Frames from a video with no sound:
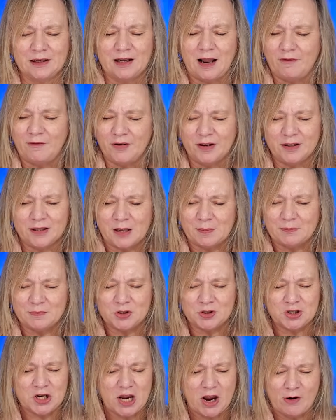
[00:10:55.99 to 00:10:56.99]
loving
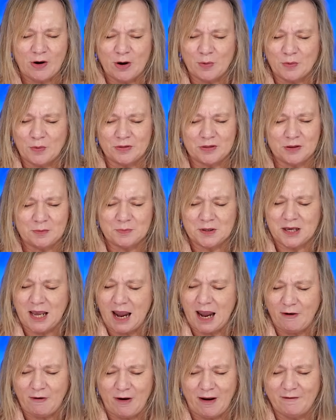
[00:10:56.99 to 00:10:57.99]
them, sharing with them,
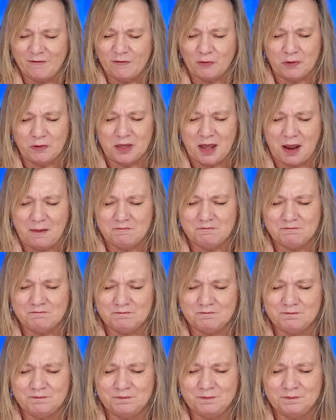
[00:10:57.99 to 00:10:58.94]
caring for them.